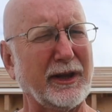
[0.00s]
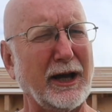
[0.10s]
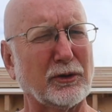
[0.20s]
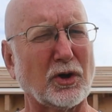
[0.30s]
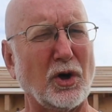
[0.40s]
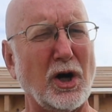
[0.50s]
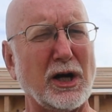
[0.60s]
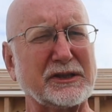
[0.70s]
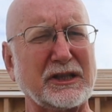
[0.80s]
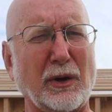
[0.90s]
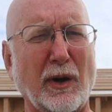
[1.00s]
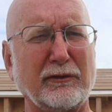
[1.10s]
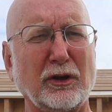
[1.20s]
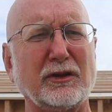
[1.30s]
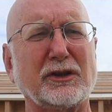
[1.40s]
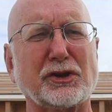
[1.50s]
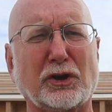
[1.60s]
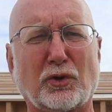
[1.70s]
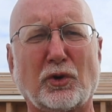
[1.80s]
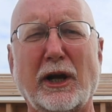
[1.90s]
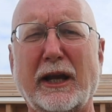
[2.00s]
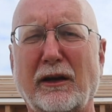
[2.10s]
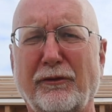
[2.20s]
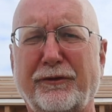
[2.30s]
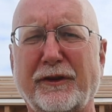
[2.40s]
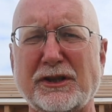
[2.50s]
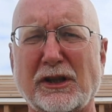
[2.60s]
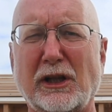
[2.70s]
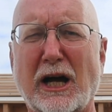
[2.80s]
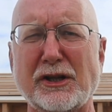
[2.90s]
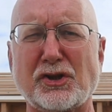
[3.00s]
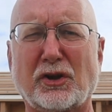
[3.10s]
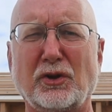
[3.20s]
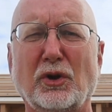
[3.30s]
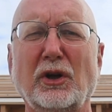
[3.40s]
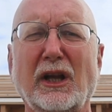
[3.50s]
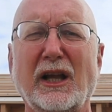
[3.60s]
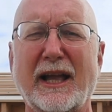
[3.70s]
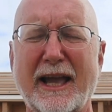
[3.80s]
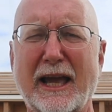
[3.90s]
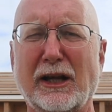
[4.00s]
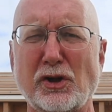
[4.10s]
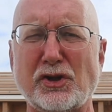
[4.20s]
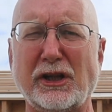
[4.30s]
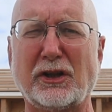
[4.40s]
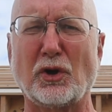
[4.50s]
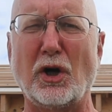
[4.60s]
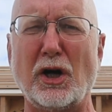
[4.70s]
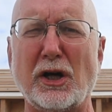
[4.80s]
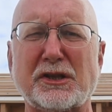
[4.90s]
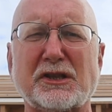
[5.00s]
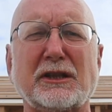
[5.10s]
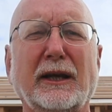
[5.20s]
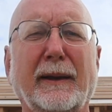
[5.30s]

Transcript: without cost, however. There's a great physiological energy cost